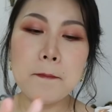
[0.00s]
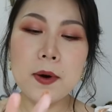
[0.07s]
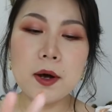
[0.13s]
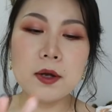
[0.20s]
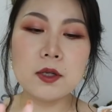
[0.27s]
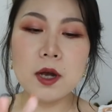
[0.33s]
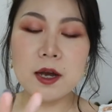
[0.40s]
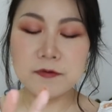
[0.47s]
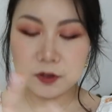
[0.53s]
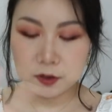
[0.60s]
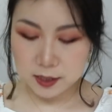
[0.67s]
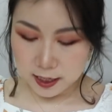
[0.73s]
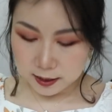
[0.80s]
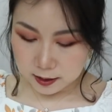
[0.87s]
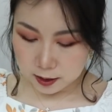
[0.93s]
But I have to
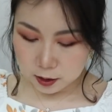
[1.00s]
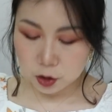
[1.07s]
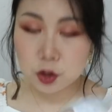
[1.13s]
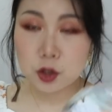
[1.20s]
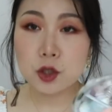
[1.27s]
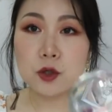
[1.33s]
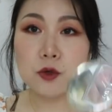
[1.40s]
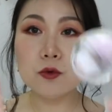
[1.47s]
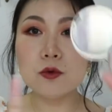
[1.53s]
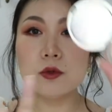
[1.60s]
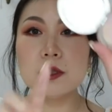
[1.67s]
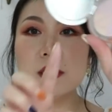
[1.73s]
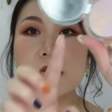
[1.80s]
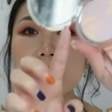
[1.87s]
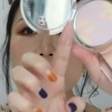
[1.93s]
say this
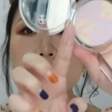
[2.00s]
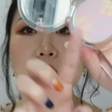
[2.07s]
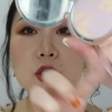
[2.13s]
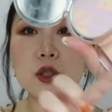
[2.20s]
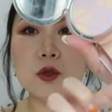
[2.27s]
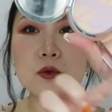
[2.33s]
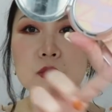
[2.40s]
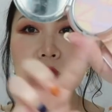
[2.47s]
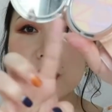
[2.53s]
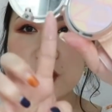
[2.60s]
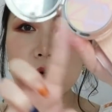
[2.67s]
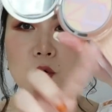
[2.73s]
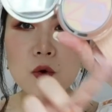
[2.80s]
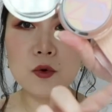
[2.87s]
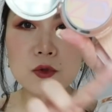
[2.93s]
two
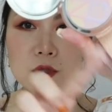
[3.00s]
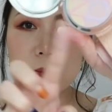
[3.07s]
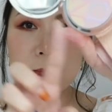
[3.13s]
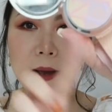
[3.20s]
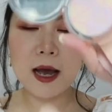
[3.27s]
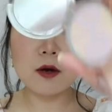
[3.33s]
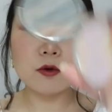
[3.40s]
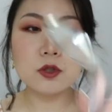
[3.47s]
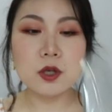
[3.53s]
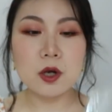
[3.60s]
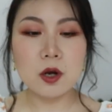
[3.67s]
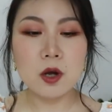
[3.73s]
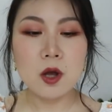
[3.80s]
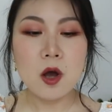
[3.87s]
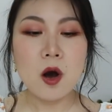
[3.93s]
Dior's
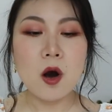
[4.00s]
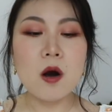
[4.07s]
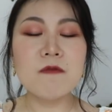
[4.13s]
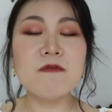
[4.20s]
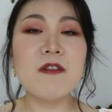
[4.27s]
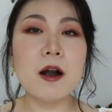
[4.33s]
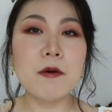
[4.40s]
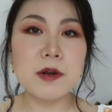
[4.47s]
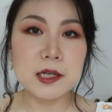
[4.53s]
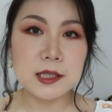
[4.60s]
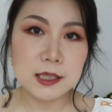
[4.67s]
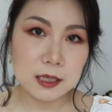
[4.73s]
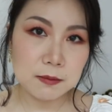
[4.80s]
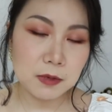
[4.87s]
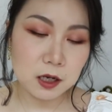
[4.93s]
powder are very
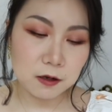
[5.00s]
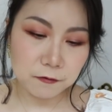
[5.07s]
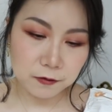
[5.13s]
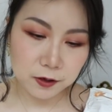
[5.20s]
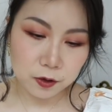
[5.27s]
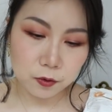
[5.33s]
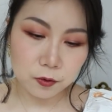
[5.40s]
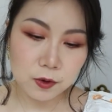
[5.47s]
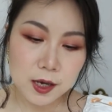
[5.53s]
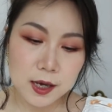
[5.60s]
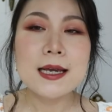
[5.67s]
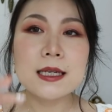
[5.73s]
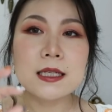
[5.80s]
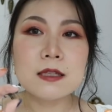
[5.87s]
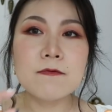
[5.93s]
similar feel.
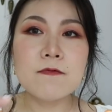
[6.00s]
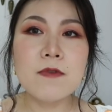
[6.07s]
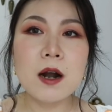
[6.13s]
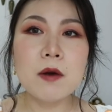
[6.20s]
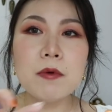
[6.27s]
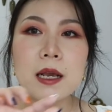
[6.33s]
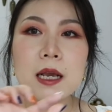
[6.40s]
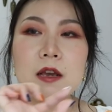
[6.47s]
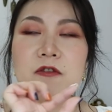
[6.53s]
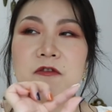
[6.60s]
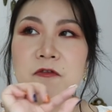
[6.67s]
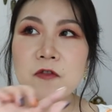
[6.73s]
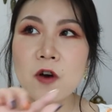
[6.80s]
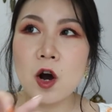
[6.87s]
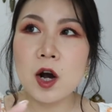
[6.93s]
It's very
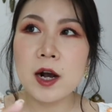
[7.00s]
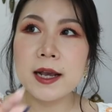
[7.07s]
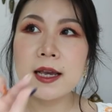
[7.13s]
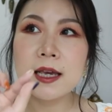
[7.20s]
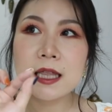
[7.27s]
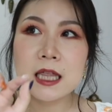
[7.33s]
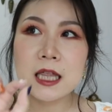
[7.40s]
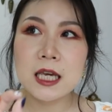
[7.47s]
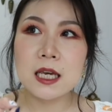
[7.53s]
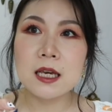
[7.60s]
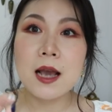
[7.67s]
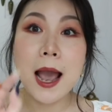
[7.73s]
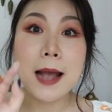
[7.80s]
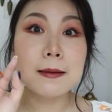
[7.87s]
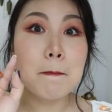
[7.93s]
fine, thin
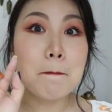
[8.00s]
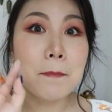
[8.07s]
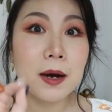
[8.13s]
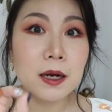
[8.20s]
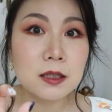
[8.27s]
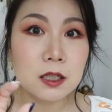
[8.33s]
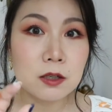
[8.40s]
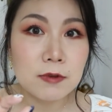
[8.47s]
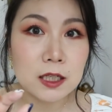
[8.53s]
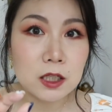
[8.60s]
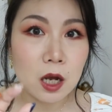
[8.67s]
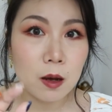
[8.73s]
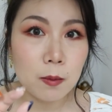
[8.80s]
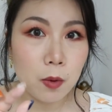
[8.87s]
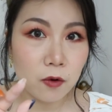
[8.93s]
and buttery
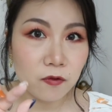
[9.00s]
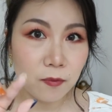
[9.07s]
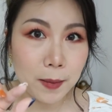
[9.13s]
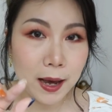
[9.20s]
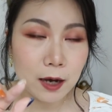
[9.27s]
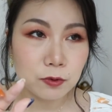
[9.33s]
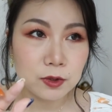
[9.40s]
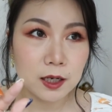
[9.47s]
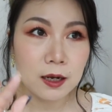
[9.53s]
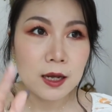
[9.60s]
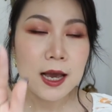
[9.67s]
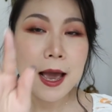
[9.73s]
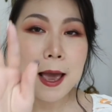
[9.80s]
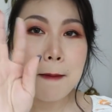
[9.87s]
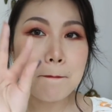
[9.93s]
type of powder.
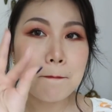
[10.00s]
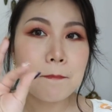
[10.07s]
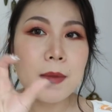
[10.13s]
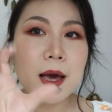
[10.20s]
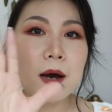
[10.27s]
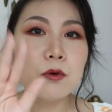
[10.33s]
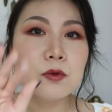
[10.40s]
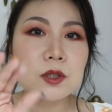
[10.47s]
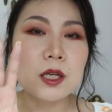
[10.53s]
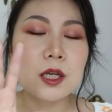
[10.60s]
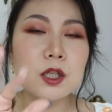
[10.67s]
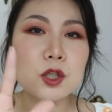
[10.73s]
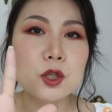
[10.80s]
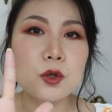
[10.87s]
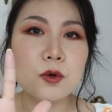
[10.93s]
It melts
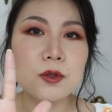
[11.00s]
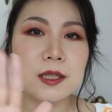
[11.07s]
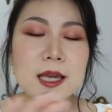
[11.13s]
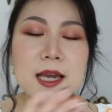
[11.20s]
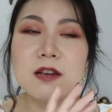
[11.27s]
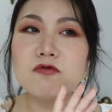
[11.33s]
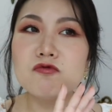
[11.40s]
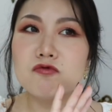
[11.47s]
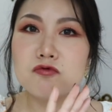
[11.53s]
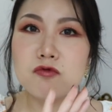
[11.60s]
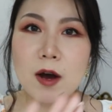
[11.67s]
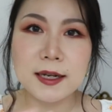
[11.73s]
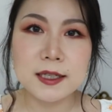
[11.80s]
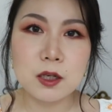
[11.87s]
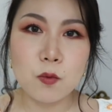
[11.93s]
into your skin
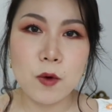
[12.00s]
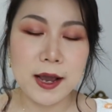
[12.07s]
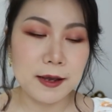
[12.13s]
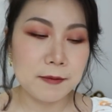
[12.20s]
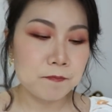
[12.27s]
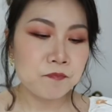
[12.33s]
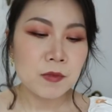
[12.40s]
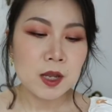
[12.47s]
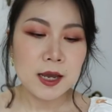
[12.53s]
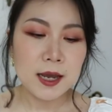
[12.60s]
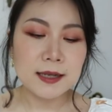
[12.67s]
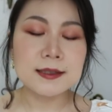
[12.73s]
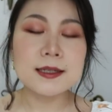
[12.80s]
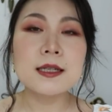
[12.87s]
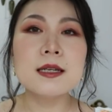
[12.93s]
right away.
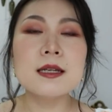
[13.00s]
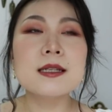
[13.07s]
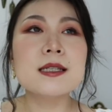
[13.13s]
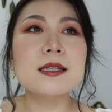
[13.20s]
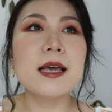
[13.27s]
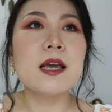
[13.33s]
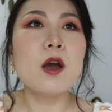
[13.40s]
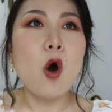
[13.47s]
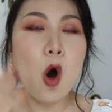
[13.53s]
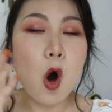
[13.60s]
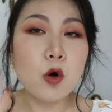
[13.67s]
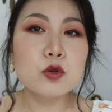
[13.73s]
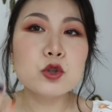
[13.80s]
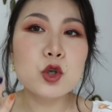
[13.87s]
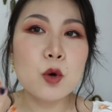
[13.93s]
It doesn't stay
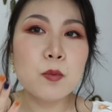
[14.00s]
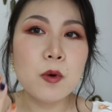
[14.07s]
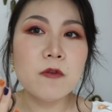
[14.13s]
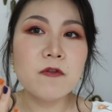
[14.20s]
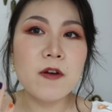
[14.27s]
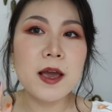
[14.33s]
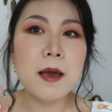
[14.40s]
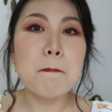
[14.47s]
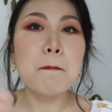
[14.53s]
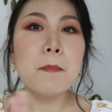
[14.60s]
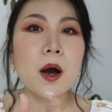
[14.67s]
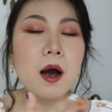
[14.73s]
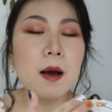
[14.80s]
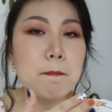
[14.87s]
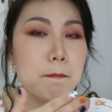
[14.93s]
on top of it
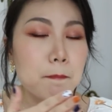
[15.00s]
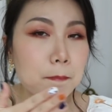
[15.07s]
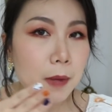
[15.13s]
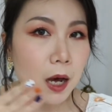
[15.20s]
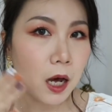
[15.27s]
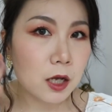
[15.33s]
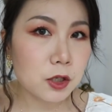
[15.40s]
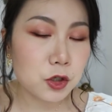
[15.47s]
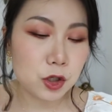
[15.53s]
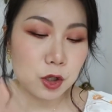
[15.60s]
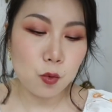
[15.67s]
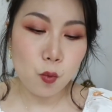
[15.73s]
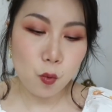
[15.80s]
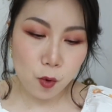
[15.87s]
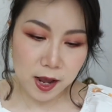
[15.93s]
but merged
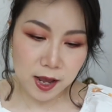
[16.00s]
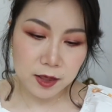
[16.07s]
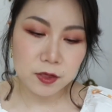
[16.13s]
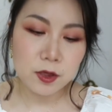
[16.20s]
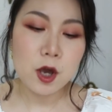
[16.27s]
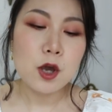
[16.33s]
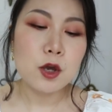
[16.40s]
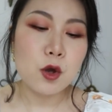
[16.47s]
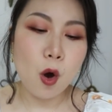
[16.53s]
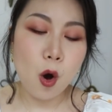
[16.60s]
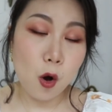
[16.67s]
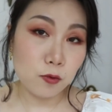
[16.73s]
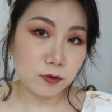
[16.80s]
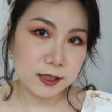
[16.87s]
with your own